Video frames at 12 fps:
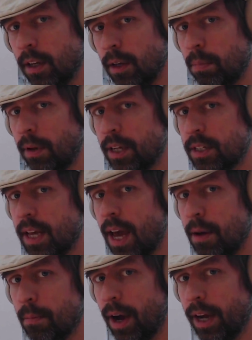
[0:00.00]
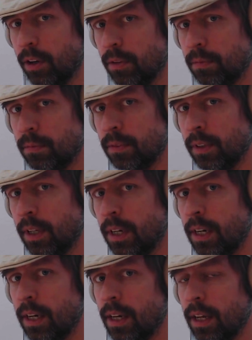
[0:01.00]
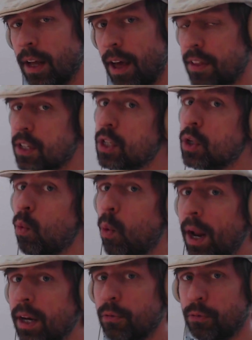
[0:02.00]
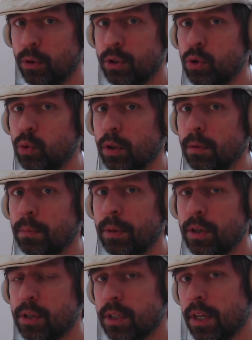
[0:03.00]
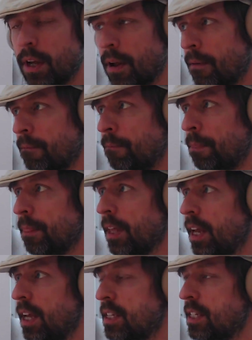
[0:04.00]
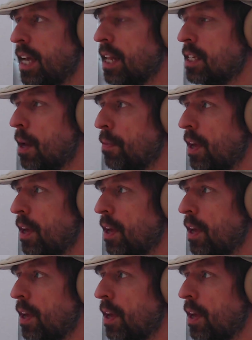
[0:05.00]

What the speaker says: plays the A minor. And this is a wonderful tool because it sets up that